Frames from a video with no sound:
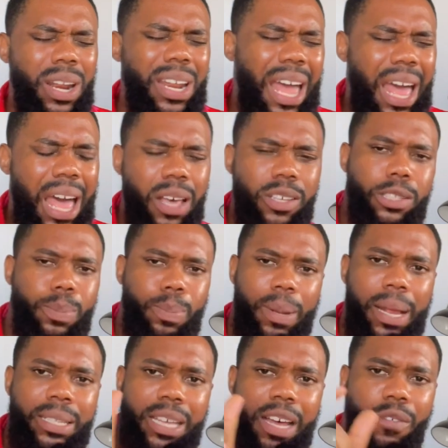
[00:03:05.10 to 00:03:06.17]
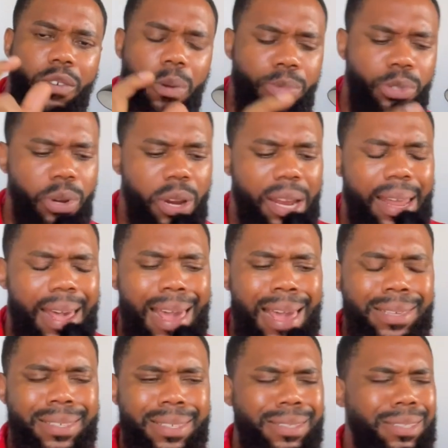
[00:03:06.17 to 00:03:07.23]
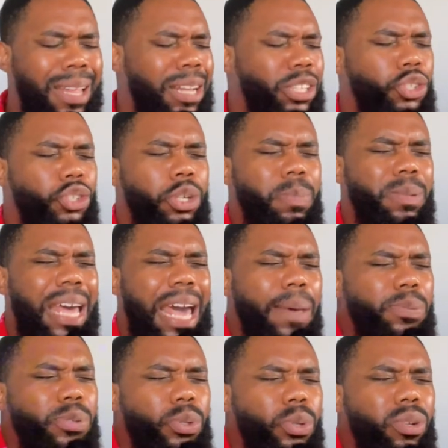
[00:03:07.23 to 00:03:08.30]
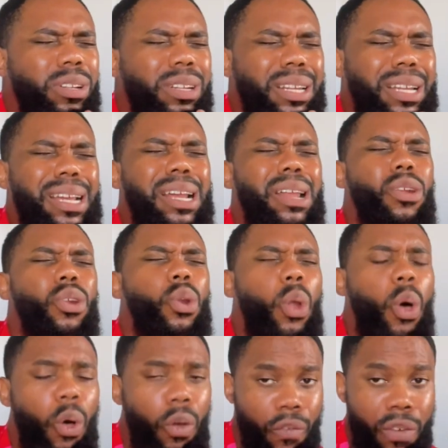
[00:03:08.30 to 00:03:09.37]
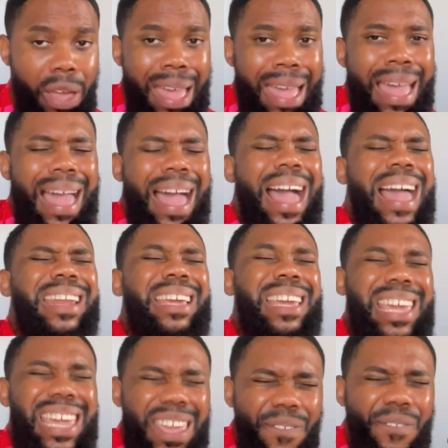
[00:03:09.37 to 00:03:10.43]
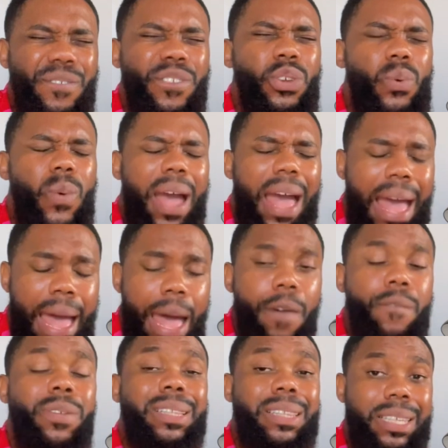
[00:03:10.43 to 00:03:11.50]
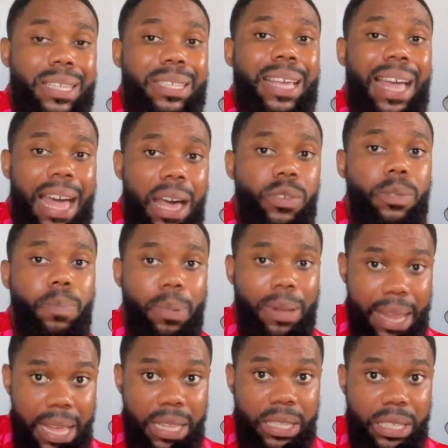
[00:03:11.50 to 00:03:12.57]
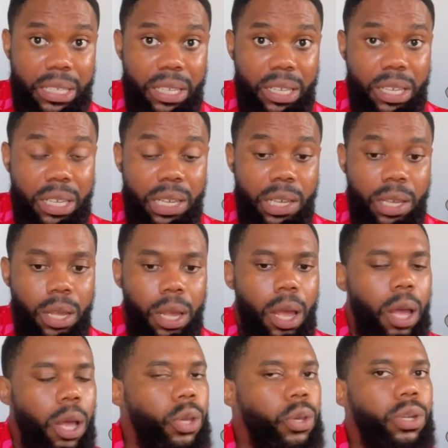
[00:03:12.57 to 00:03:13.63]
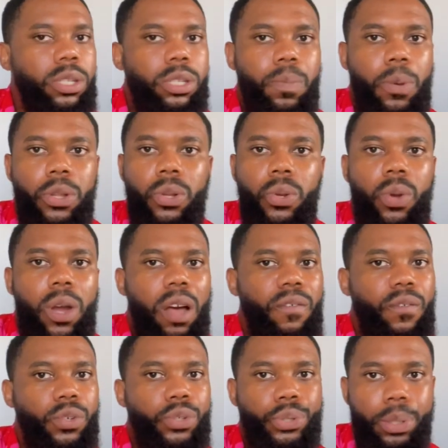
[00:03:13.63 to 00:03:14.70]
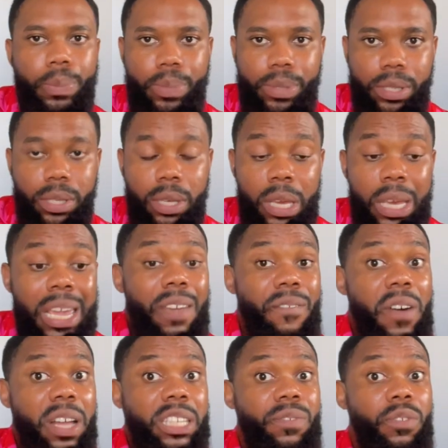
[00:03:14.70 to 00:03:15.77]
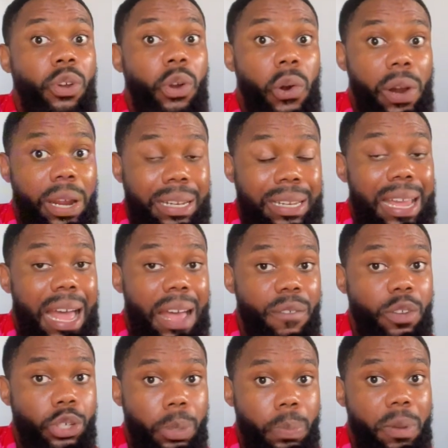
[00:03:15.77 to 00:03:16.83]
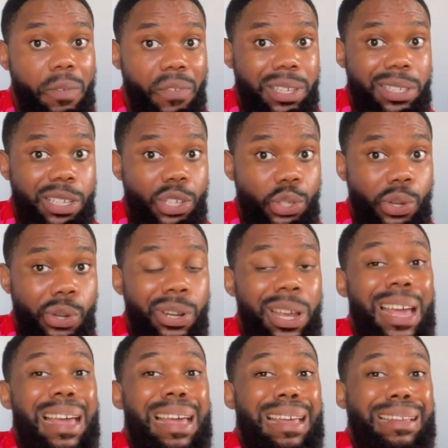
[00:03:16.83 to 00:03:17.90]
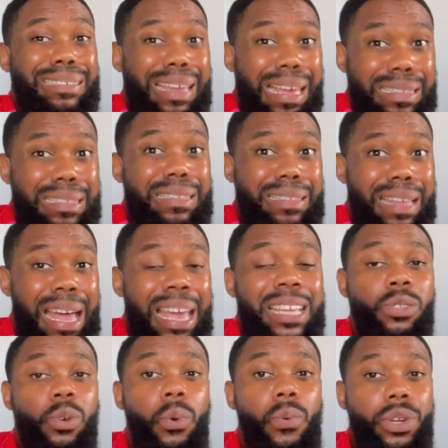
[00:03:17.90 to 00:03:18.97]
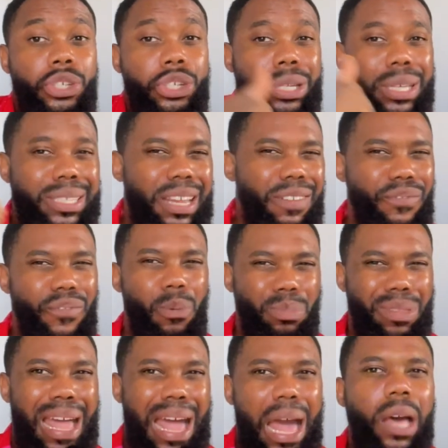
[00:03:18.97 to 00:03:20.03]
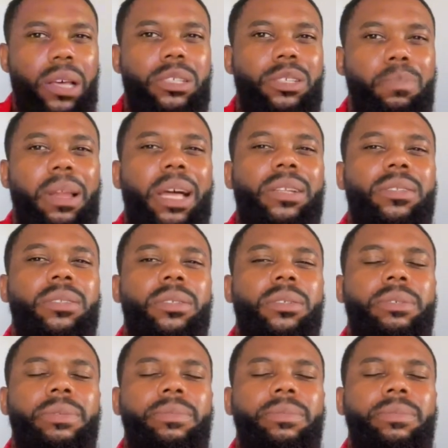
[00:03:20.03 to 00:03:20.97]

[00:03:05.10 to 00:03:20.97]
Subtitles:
house plant I've come to realize that thrips absolutely love, and if you have this house plant, you need to be on the lookout for thrips. In fact, if you currently have a thrip infestation, chances are it originated from that house plant.